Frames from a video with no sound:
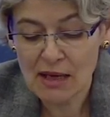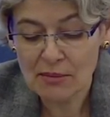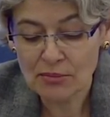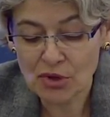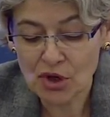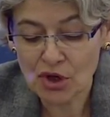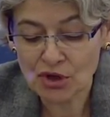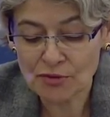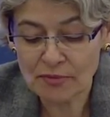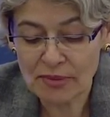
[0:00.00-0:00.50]

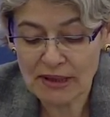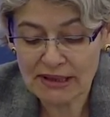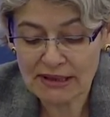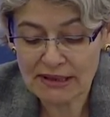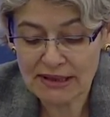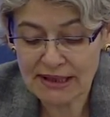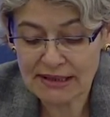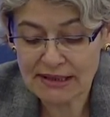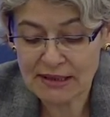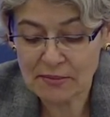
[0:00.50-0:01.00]

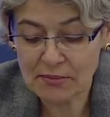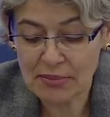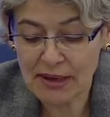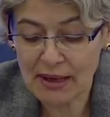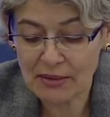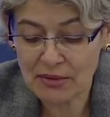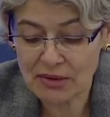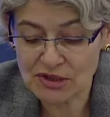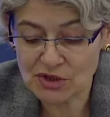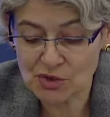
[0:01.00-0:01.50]
broadband that
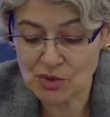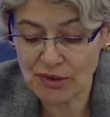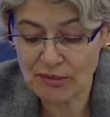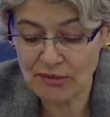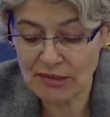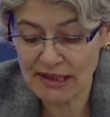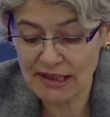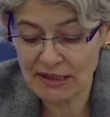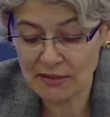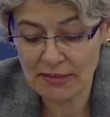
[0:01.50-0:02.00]
empowers
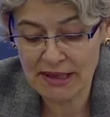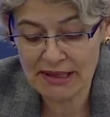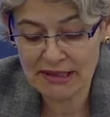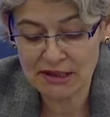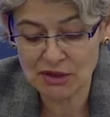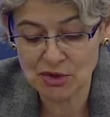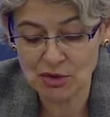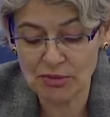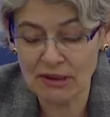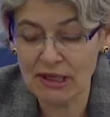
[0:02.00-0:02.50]
women and men
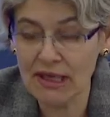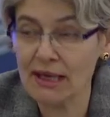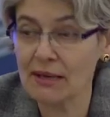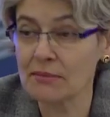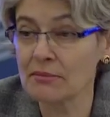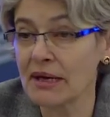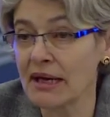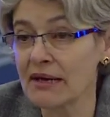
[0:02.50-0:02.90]
to become